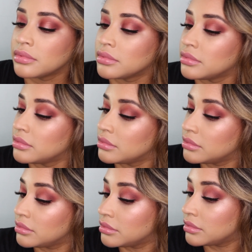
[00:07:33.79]

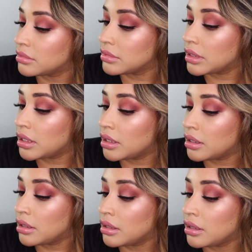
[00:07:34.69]

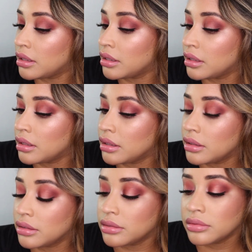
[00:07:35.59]

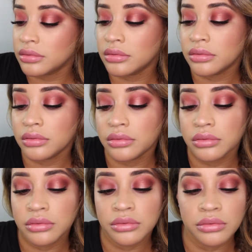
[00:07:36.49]

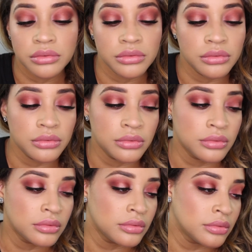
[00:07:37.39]

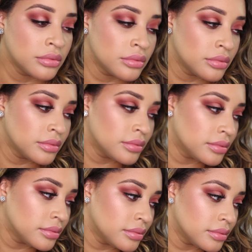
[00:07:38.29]

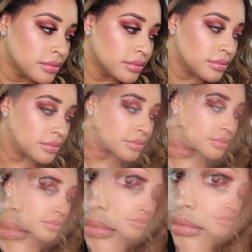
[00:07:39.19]

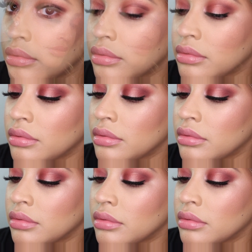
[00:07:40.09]

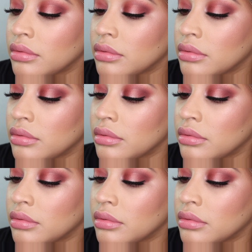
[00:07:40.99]
Nobody speaks.